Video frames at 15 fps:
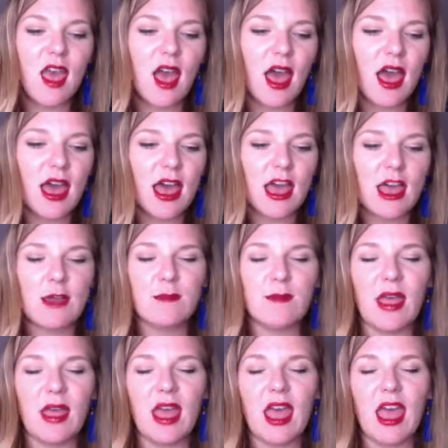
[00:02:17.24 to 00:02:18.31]
And
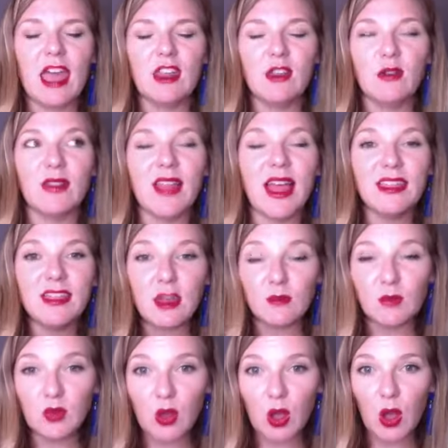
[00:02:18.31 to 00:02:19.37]
you let
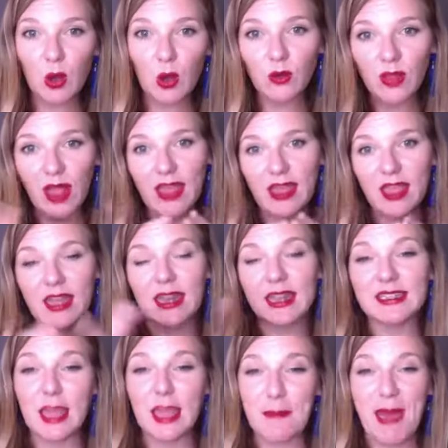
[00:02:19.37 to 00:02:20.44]
them know like it
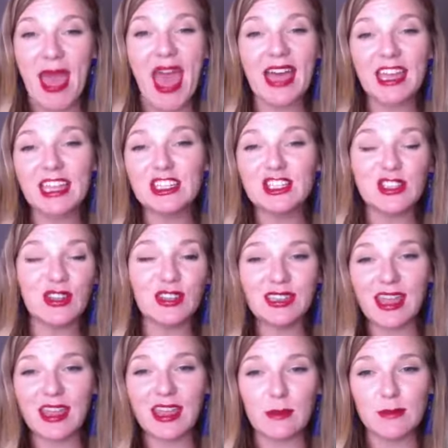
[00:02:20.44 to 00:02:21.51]
is a package deal
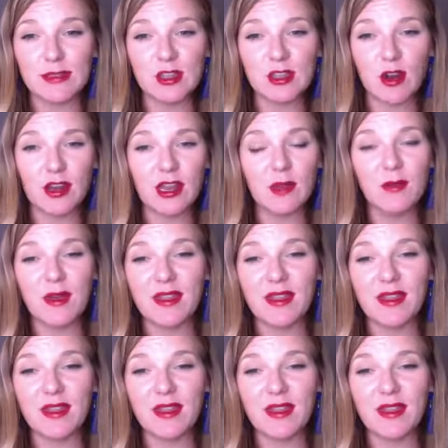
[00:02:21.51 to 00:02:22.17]
to get them started.